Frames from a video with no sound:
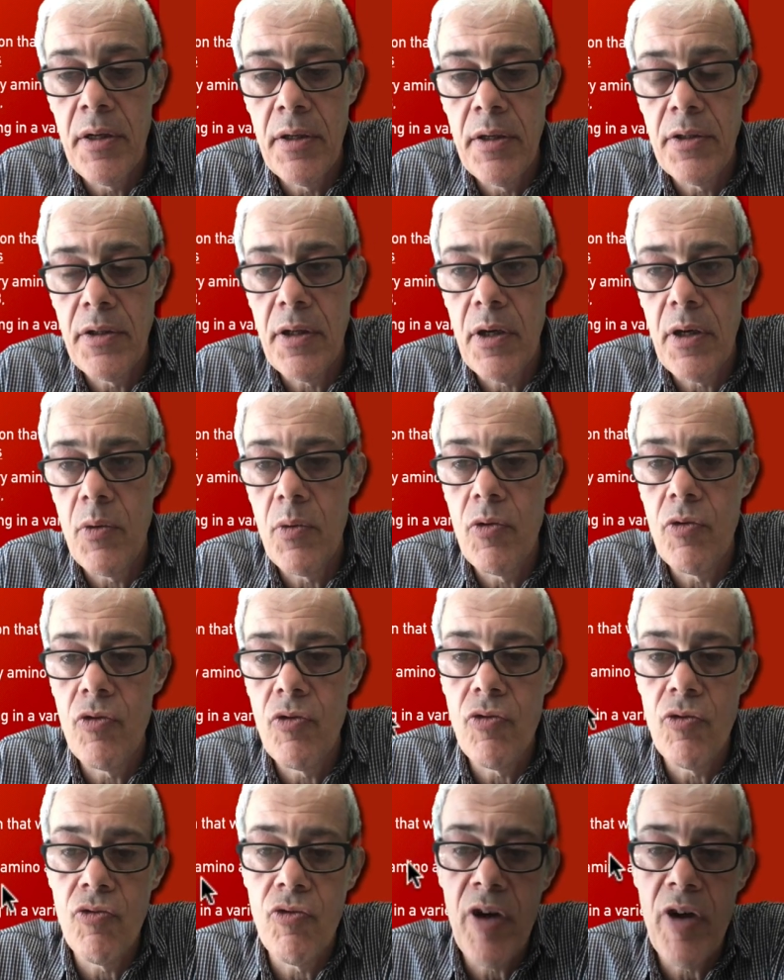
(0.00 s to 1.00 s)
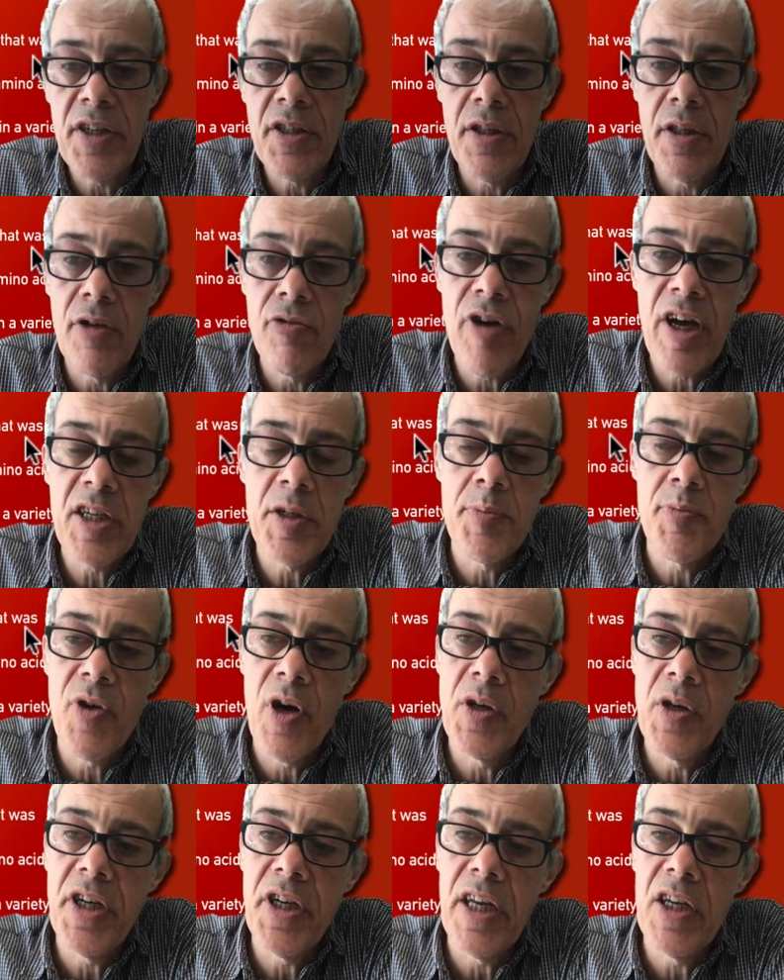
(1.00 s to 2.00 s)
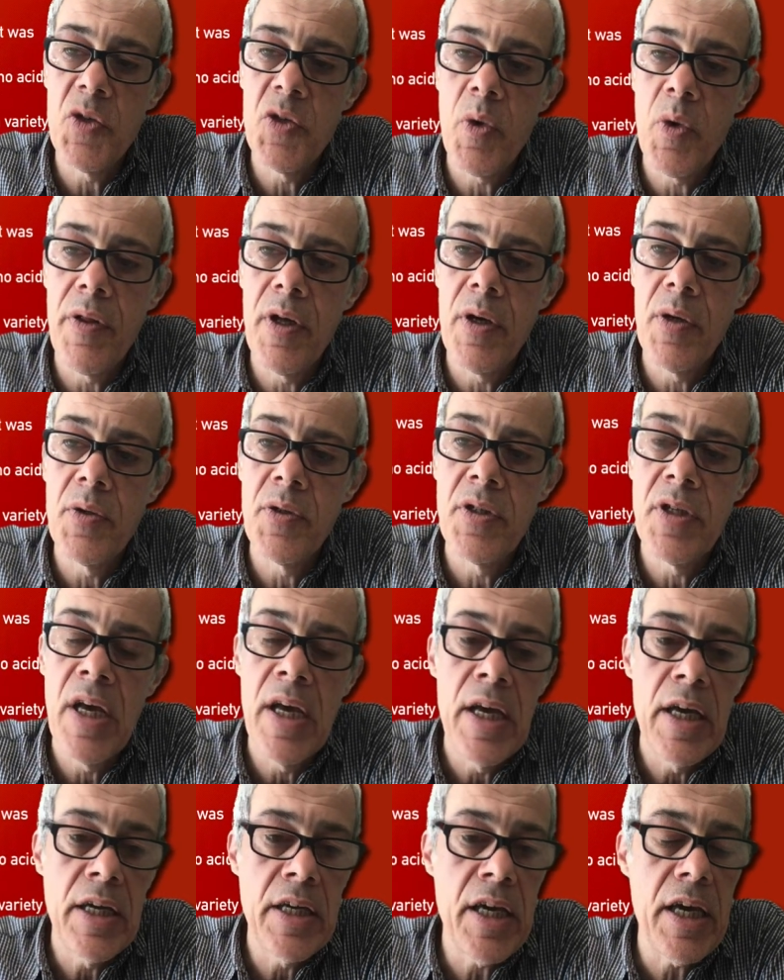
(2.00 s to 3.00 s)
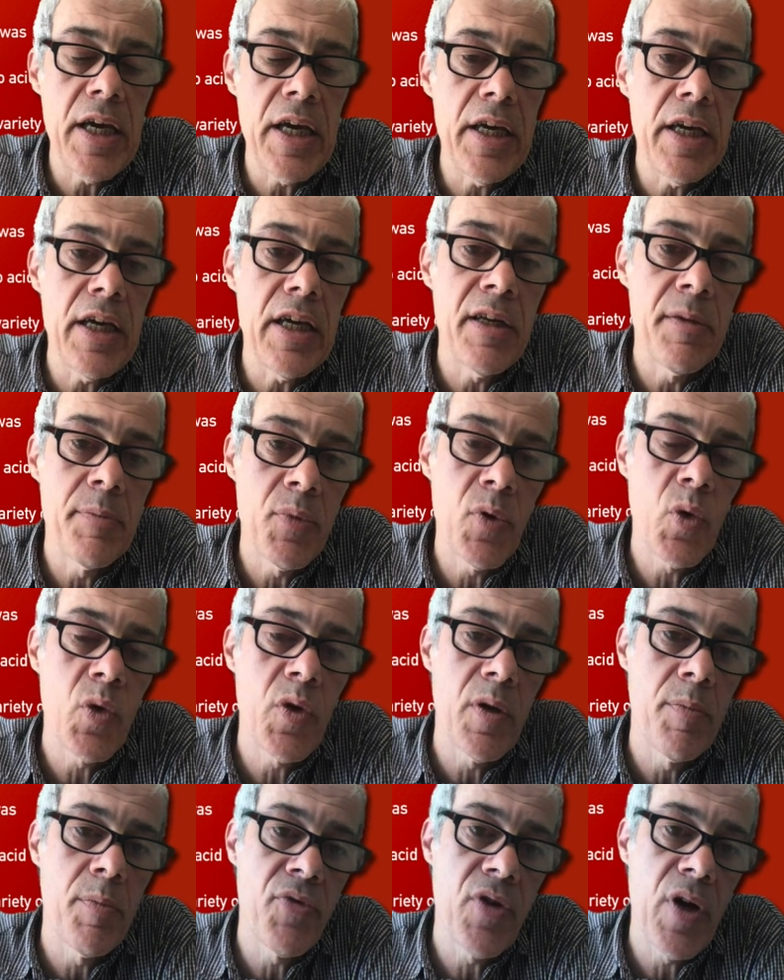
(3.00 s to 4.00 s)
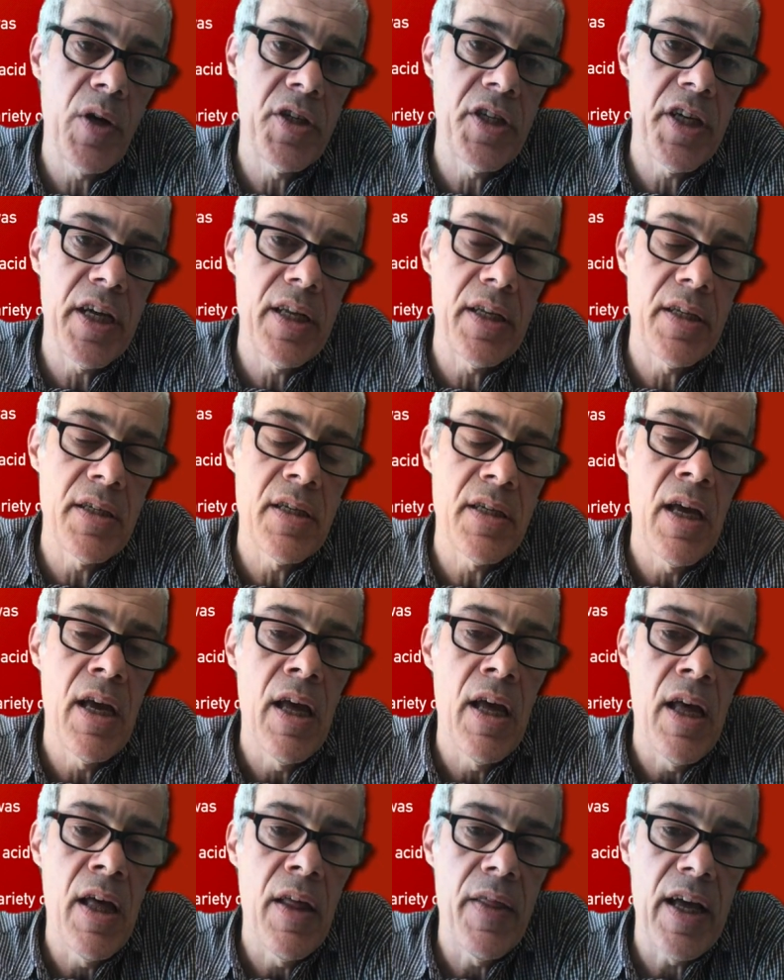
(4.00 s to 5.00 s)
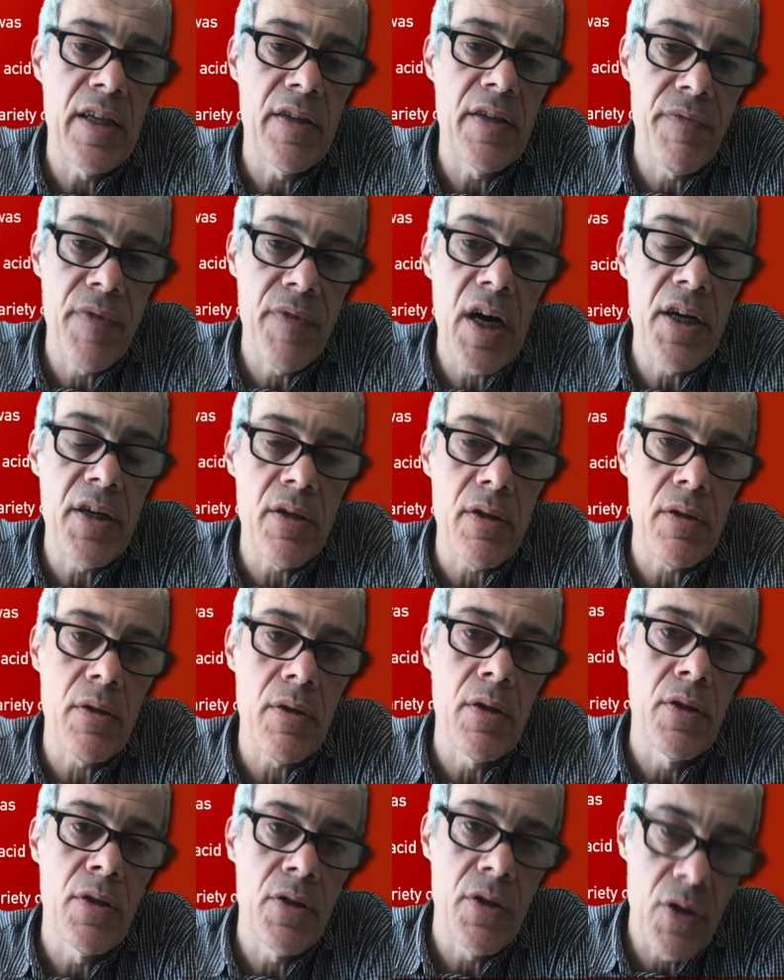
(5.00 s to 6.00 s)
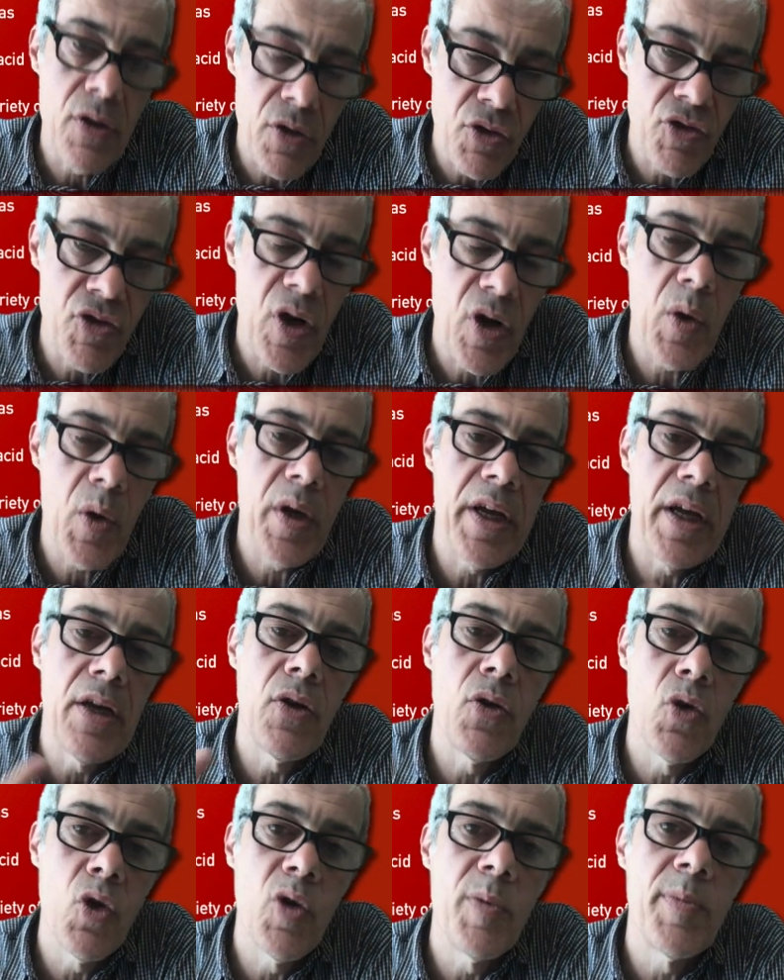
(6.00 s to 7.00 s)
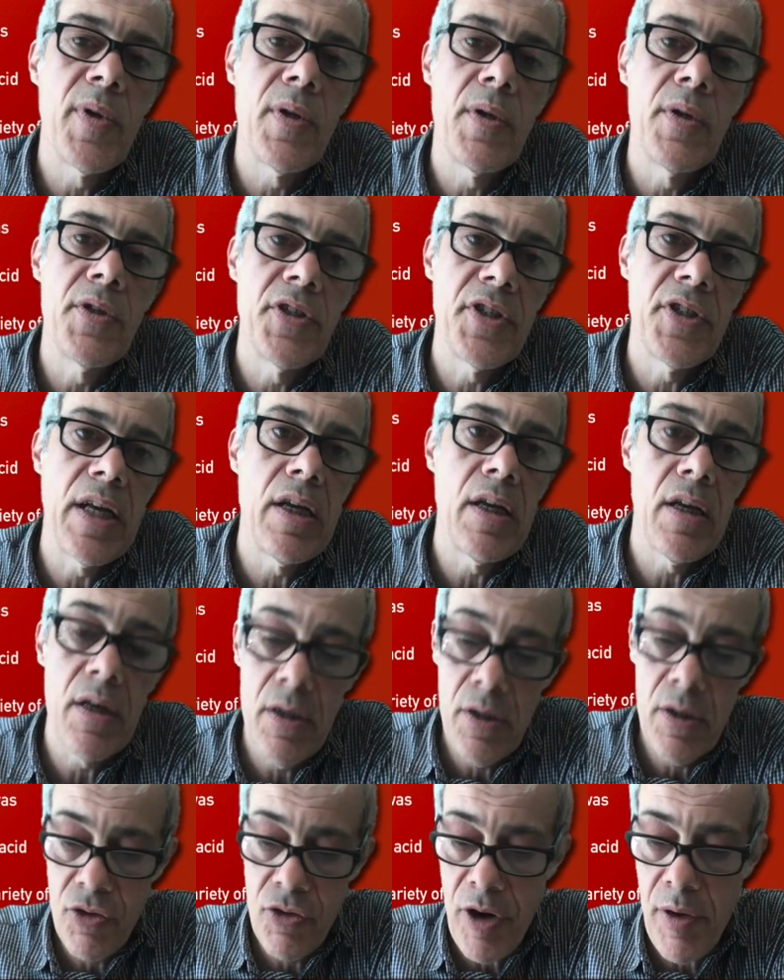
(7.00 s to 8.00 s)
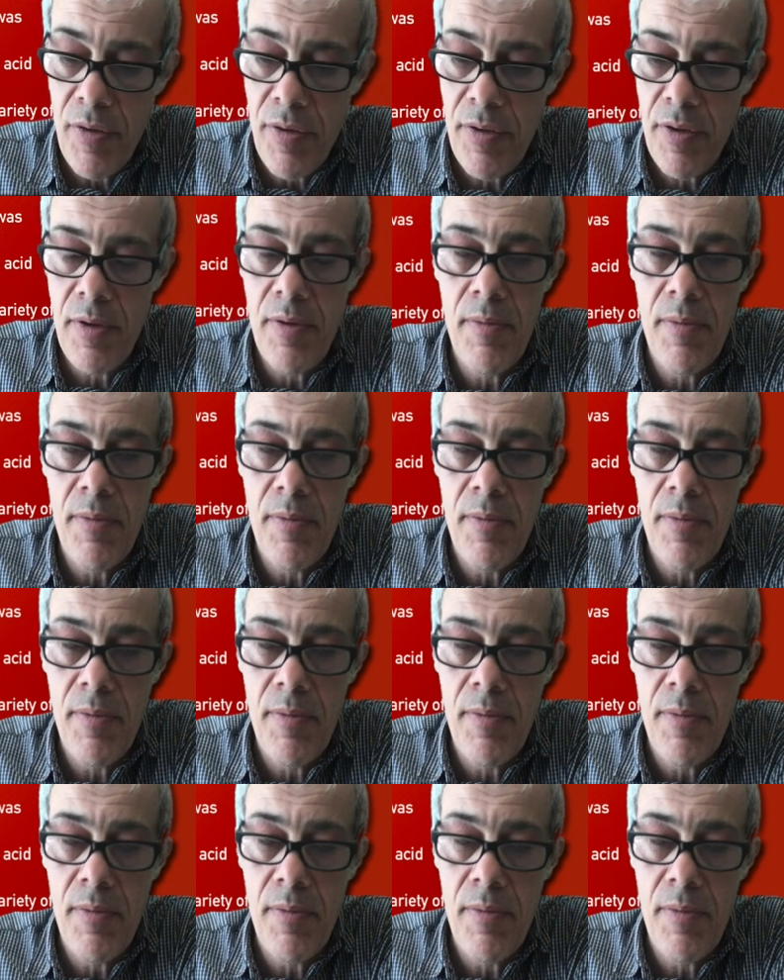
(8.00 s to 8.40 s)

So RAS, the RAS protein is one of those key important proteins that's vital to controlling normal cellular growth.